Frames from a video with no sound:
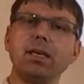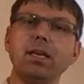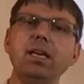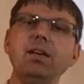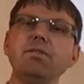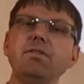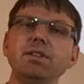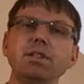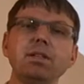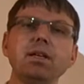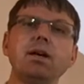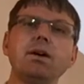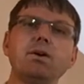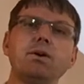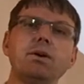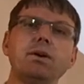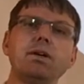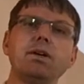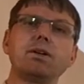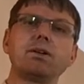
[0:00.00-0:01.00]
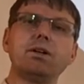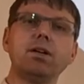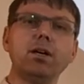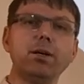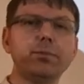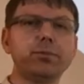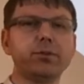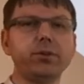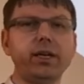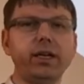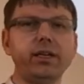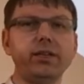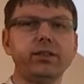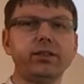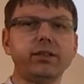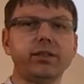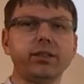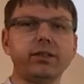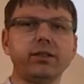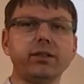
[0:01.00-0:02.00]
Even though
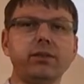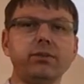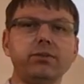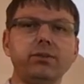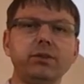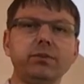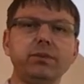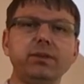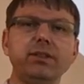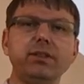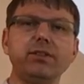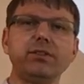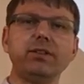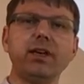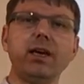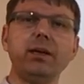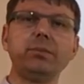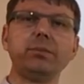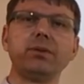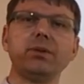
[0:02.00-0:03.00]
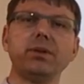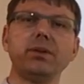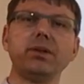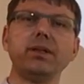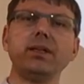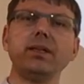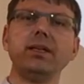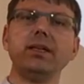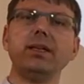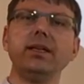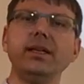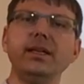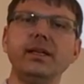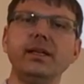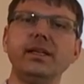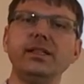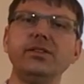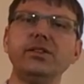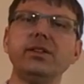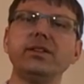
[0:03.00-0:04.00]
cooperation would be desirable,
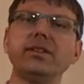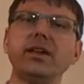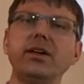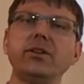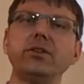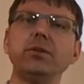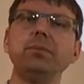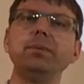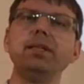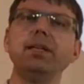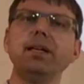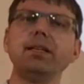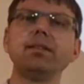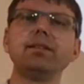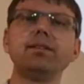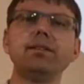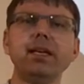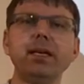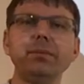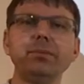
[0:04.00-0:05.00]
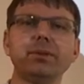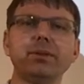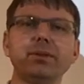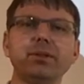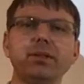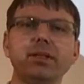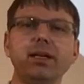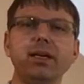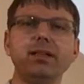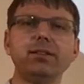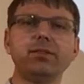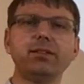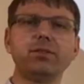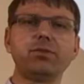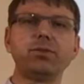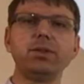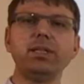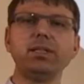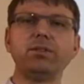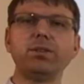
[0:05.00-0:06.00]
it turns out to be unstable, as the
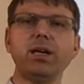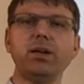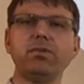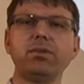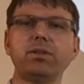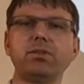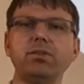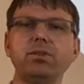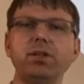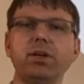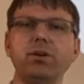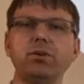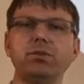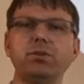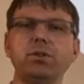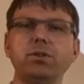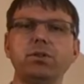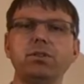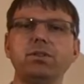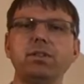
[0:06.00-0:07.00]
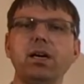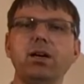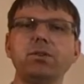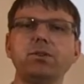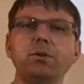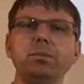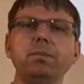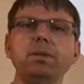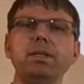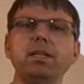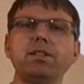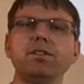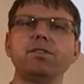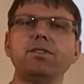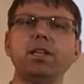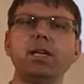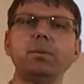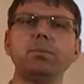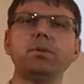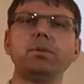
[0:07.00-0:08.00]
free traffic flow turned out to be
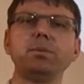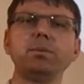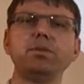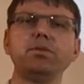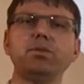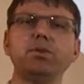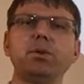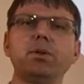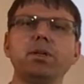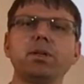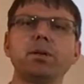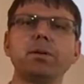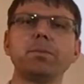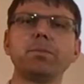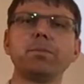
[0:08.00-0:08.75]
unstable before.